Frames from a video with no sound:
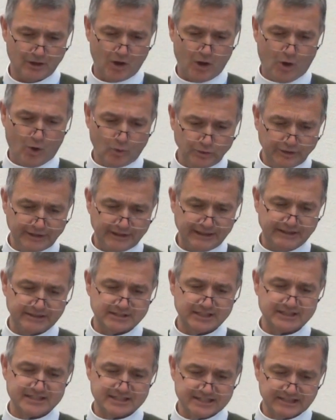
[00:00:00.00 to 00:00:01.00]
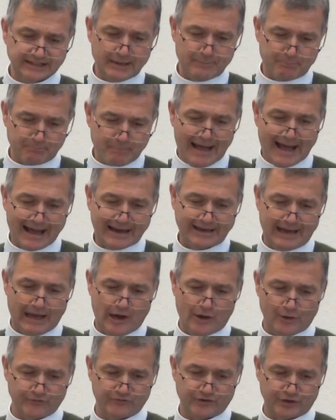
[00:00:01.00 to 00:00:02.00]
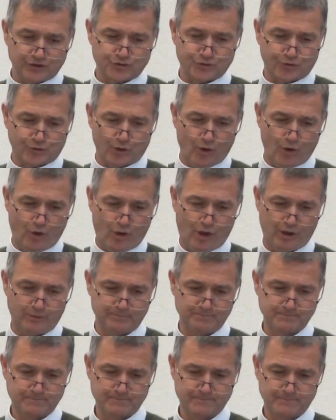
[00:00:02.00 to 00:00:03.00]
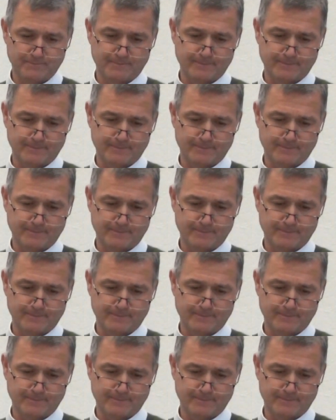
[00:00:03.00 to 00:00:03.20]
only to slip back out of control.